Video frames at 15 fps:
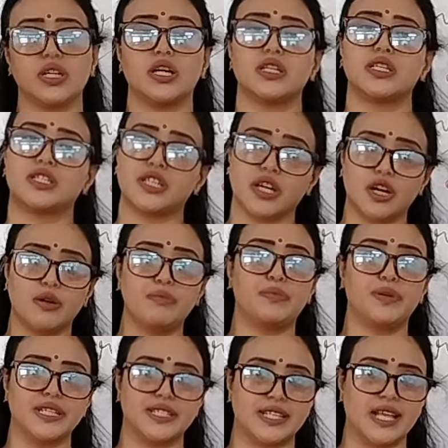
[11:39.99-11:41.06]
the term
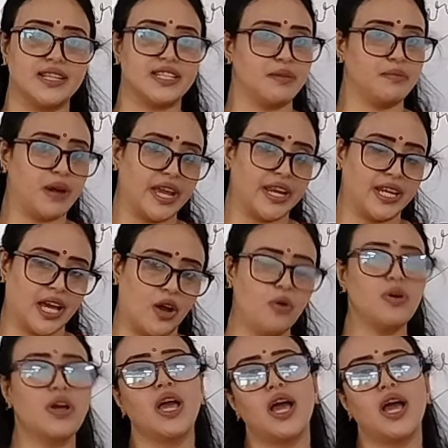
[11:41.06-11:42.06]
personality by now.